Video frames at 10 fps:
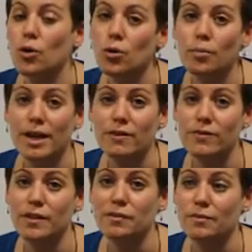all
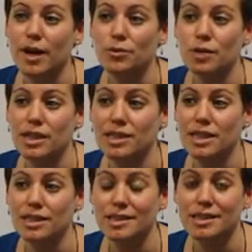benefit from that
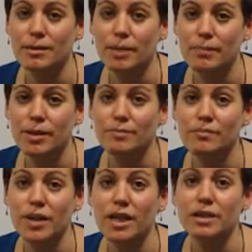organisation's commitment
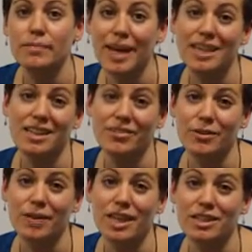to pay the
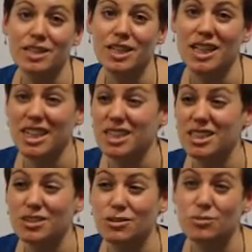living wage linked
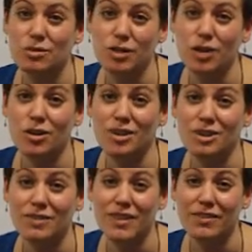to the real
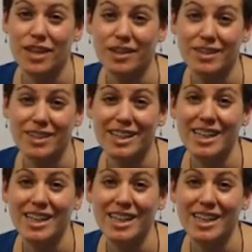cost of living.